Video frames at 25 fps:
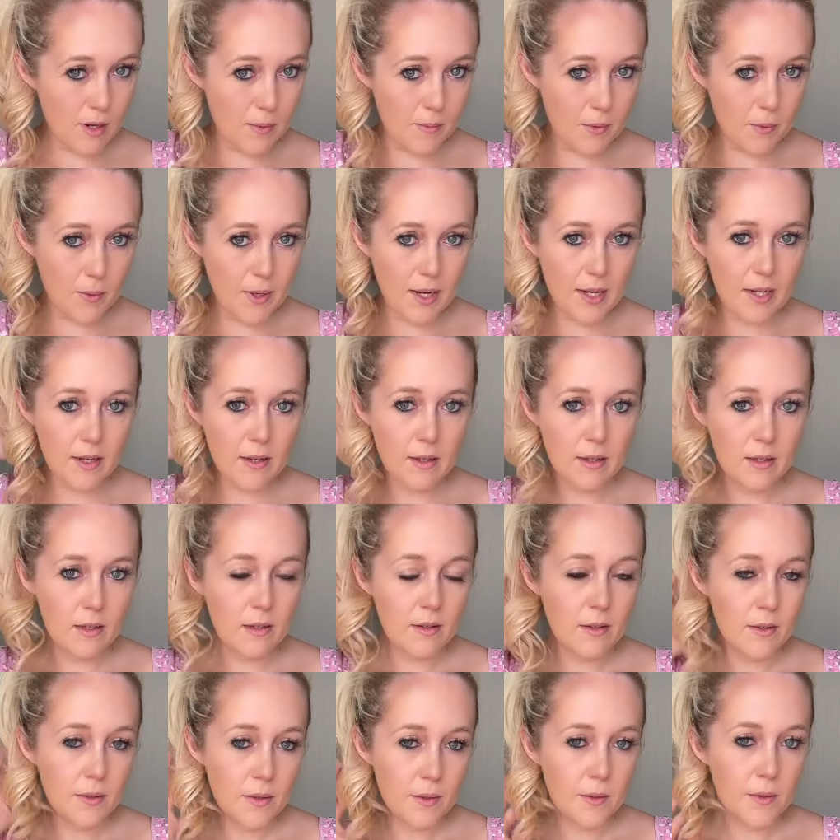while I'm away.
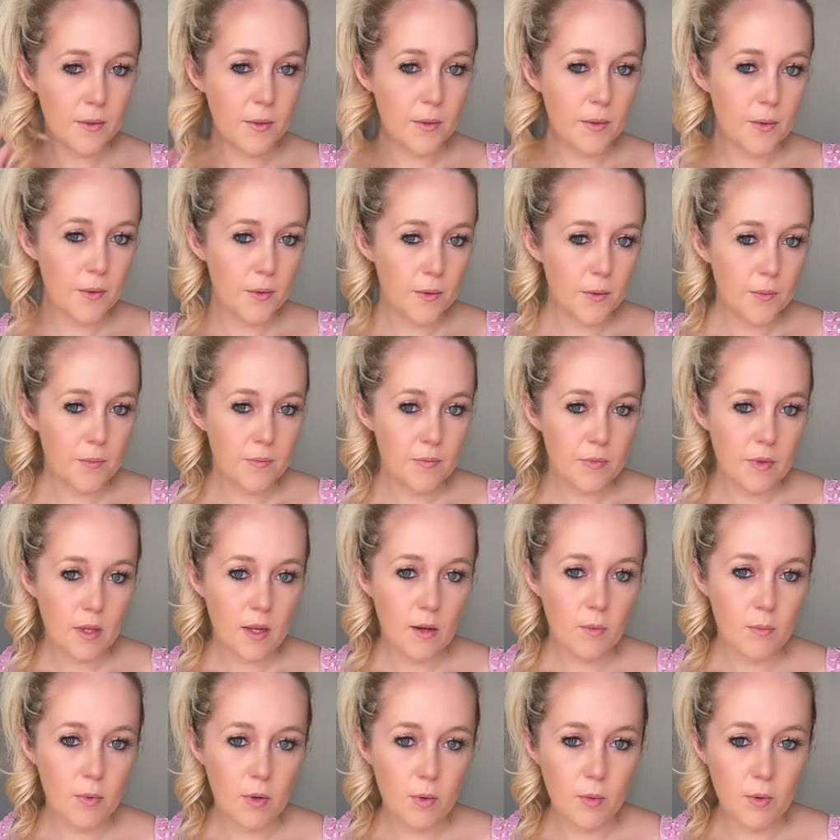
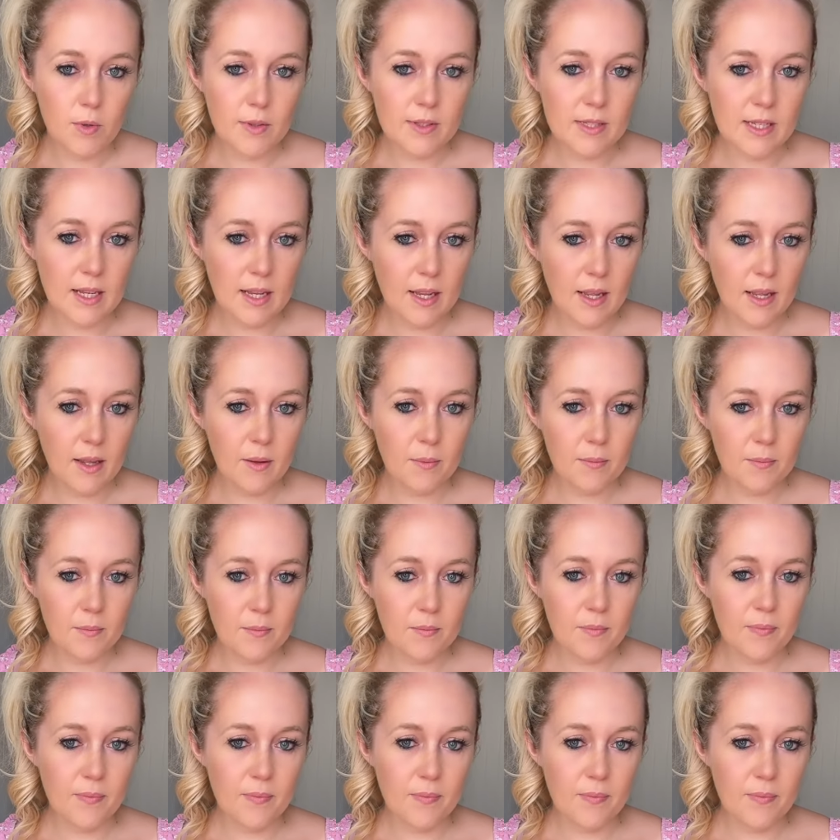But we'll see.